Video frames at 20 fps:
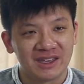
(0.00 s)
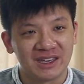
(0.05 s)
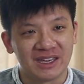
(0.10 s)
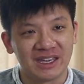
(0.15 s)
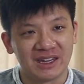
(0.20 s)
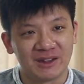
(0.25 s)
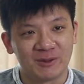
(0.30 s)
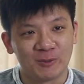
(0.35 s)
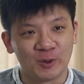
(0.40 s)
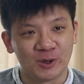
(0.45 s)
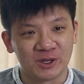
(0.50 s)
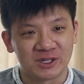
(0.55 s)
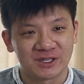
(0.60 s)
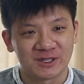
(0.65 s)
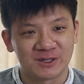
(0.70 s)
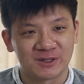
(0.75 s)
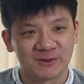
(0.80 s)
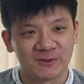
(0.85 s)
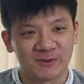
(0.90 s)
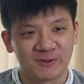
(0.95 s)
it
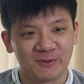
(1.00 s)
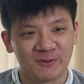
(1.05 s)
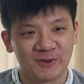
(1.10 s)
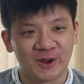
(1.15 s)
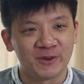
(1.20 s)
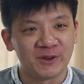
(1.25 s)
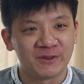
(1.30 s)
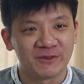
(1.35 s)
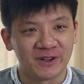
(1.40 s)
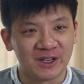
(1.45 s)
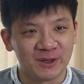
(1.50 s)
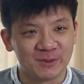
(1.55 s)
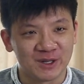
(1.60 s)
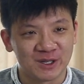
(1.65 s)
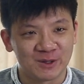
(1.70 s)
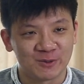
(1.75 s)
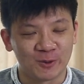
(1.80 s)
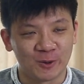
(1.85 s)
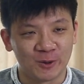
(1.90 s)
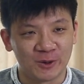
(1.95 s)
was very
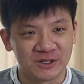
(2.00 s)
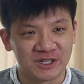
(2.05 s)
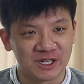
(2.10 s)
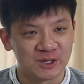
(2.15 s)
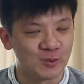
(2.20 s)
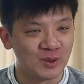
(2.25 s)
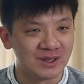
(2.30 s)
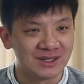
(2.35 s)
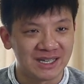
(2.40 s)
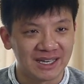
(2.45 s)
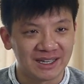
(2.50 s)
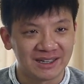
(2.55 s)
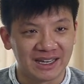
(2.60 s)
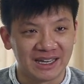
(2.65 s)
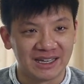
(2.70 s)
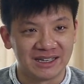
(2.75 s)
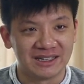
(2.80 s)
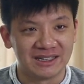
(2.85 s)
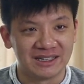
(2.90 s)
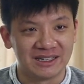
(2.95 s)
famous for just one thing,
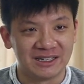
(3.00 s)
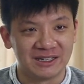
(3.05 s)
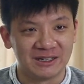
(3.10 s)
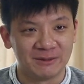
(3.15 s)
and